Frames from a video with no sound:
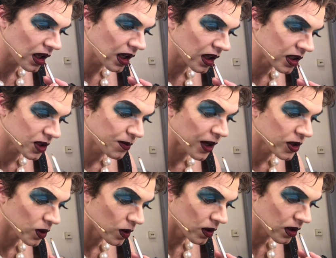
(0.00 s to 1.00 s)
and
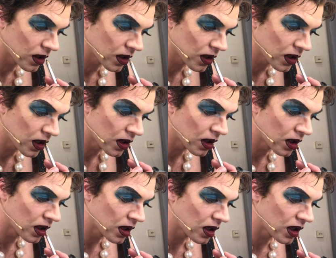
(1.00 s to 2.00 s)
special,
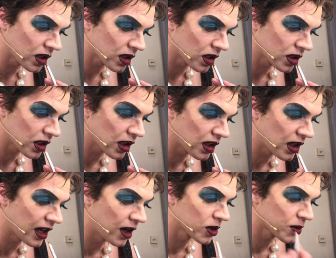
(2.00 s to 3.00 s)
is because it
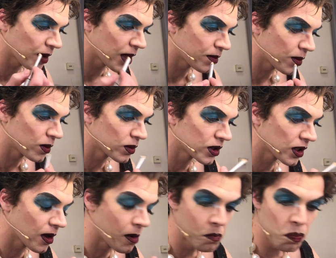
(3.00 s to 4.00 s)
allows people
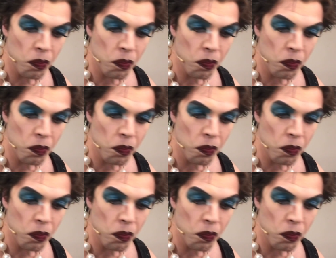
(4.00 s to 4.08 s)
to